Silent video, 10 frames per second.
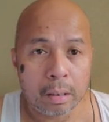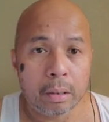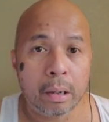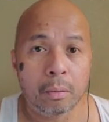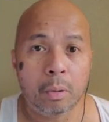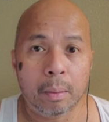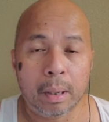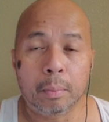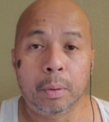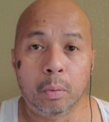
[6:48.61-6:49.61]
Now you want to
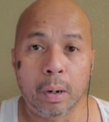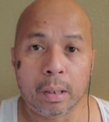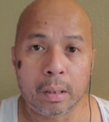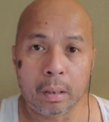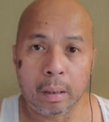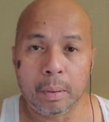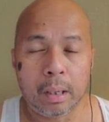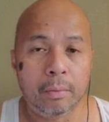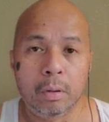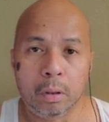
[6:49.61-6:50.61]
make a progression. I'm going to
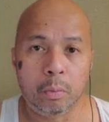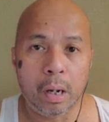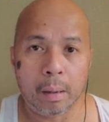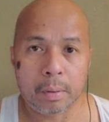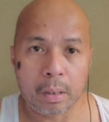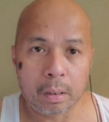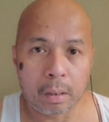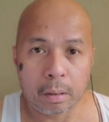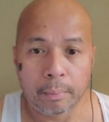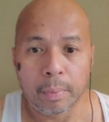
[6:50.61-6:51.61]
give you 3 options.